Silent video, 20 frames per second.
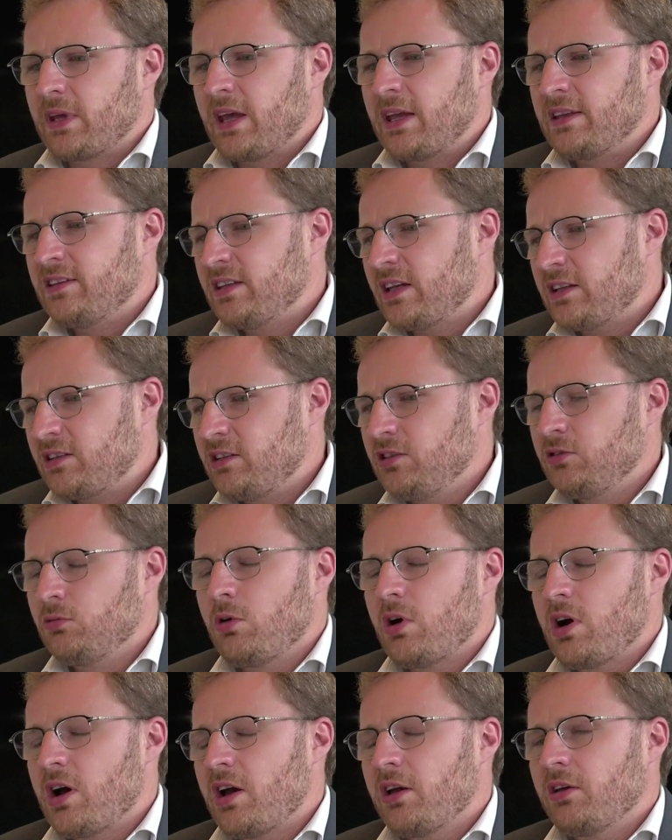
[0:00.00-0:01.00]
And that is
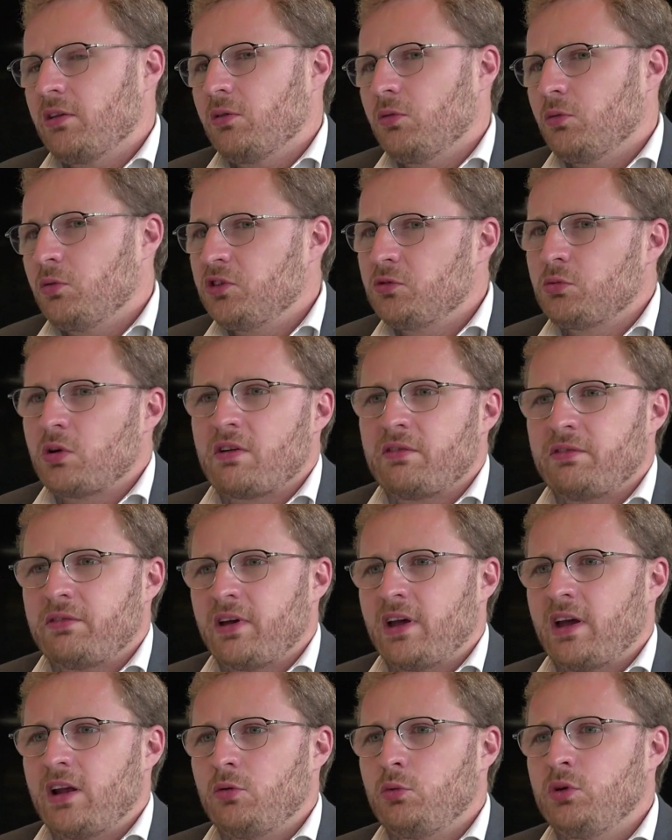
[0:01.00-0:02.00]
why, with
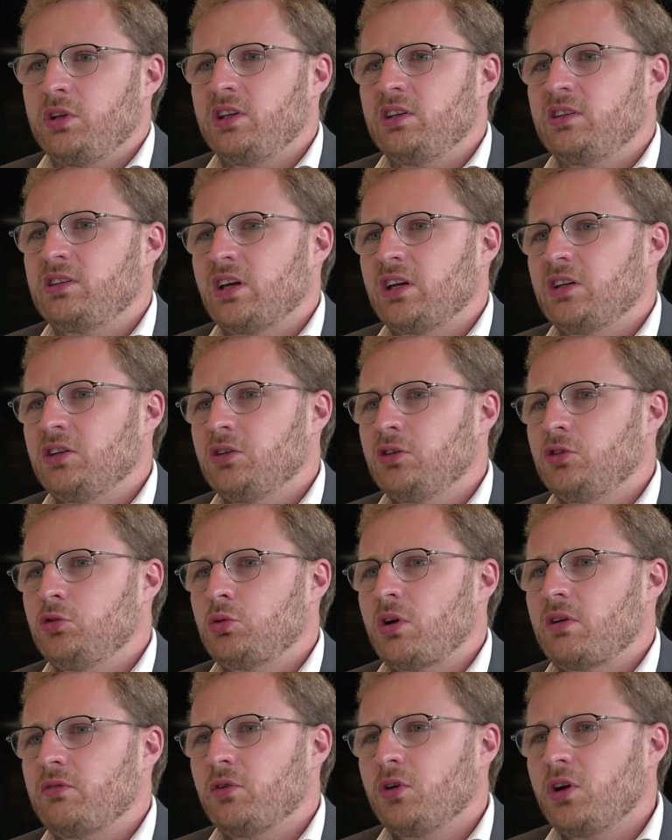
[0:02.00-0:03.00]
Rafael, we decided
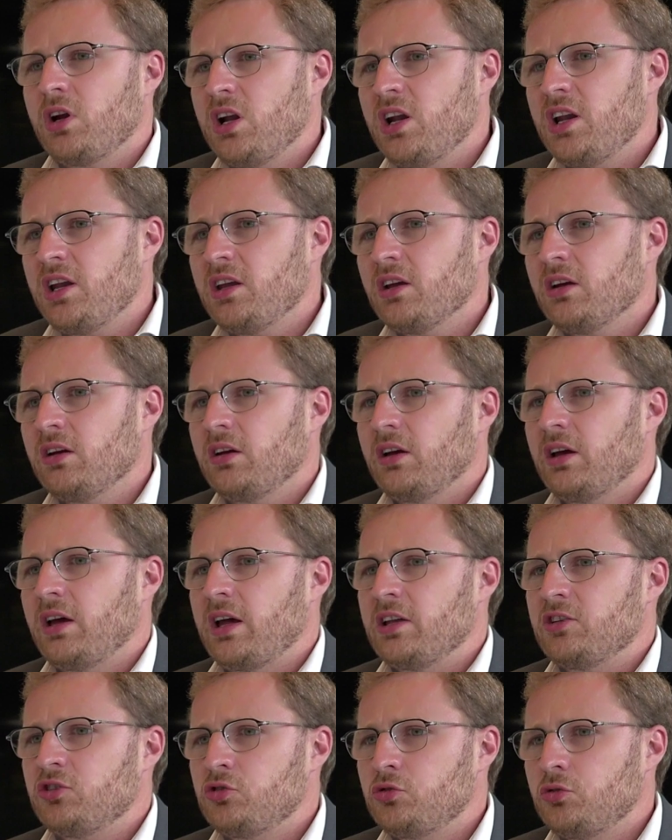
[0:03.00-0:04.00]
to have a clear
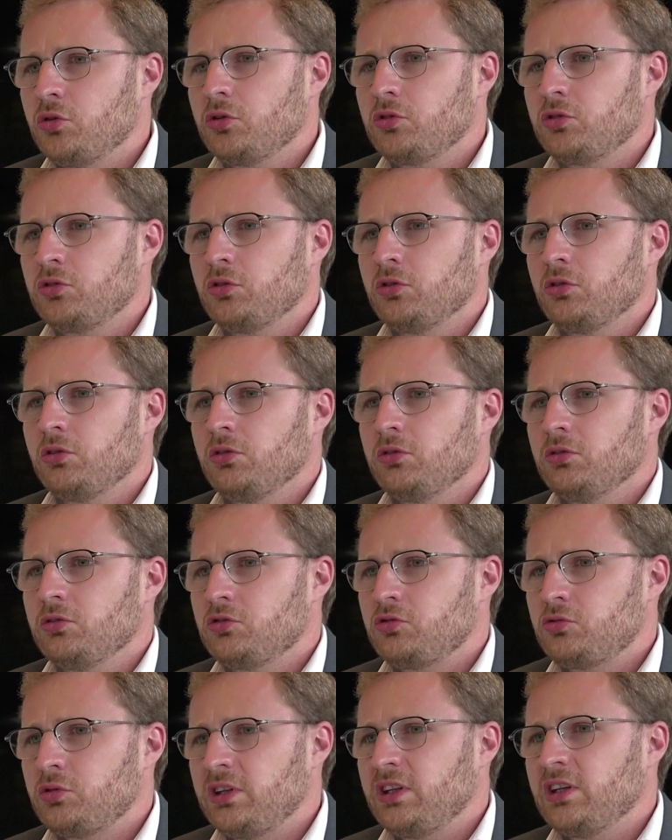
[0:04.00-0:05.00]
and
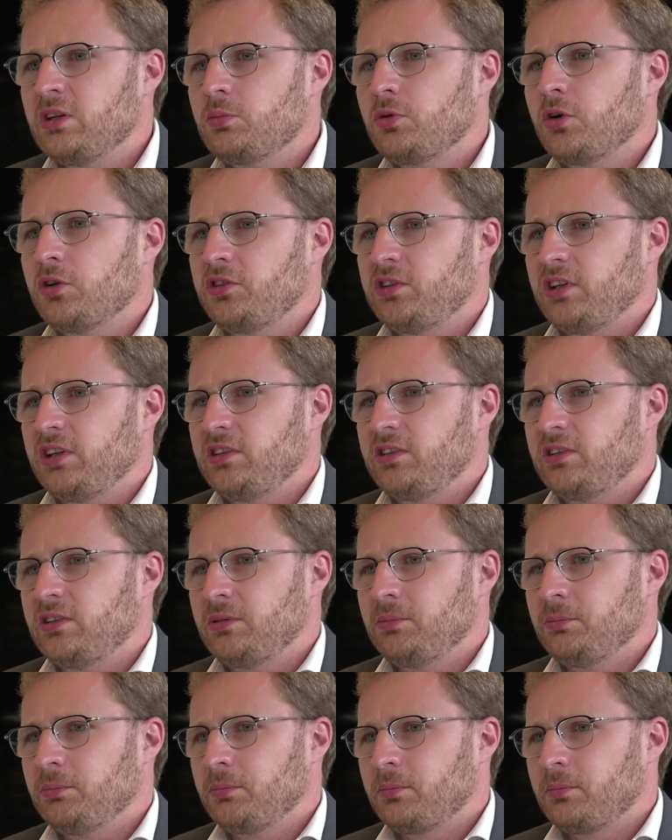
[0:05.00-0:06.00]
structured trading process.